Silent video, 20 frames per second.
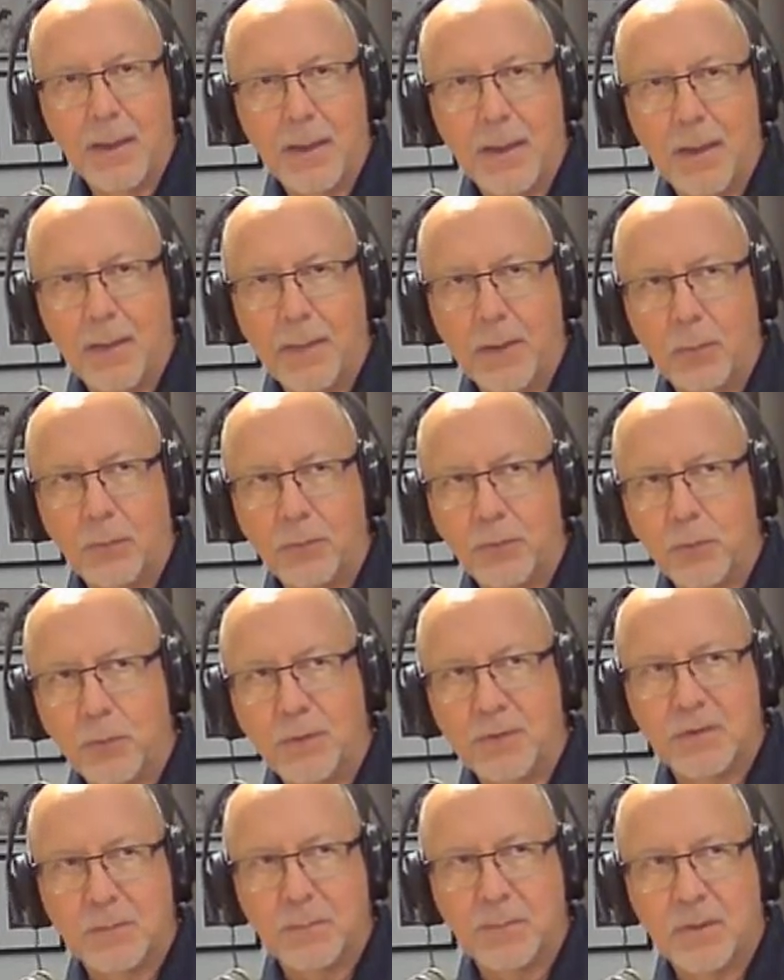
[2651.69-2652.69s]
and they were
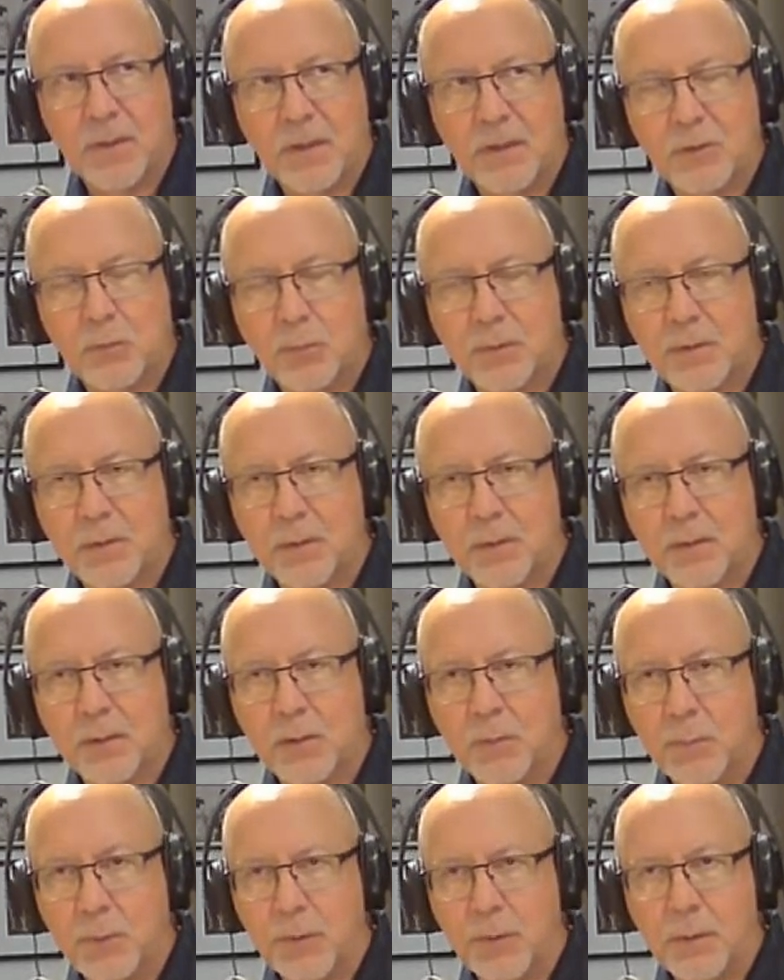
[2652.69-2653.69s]
doing some things within the
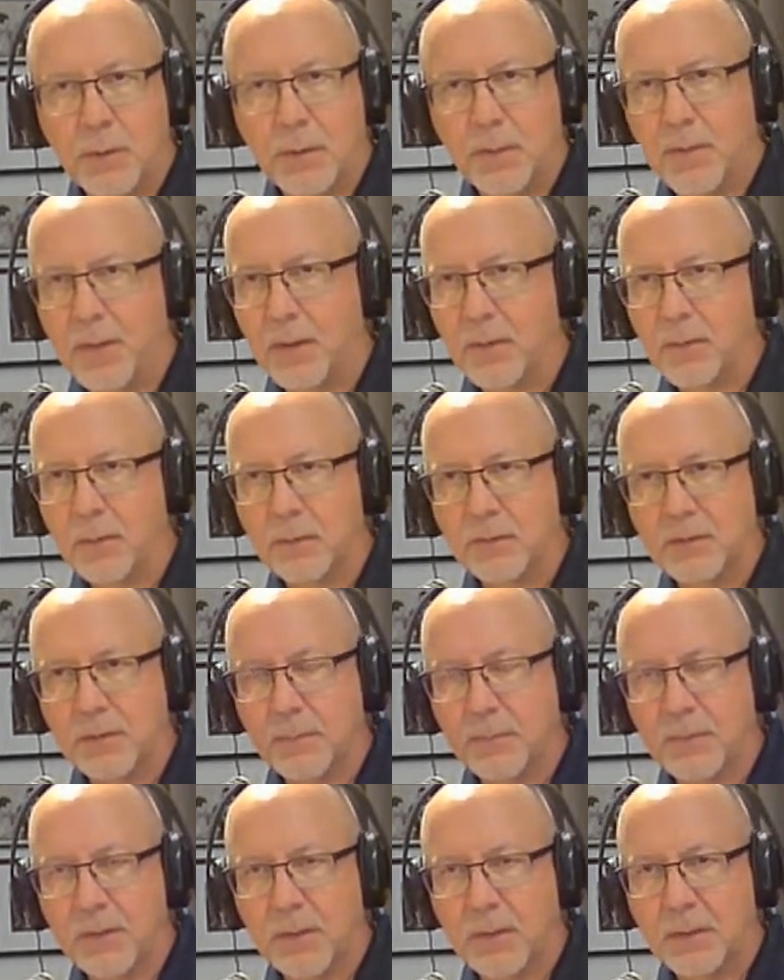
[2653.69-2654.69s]
community. They do
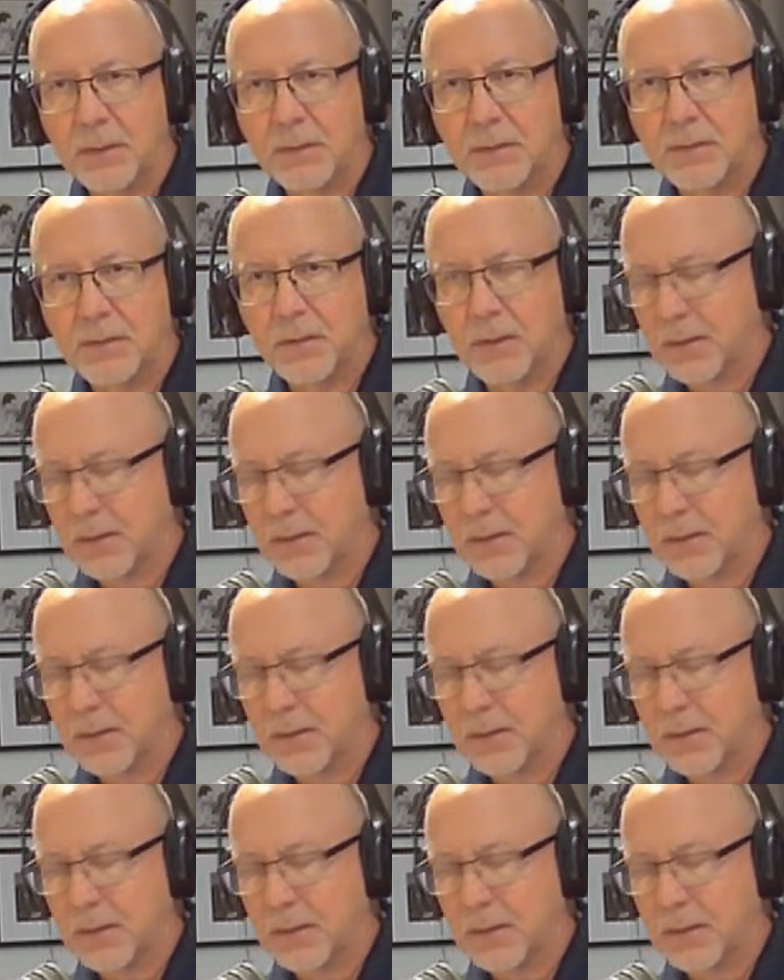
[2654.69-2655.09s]
some things.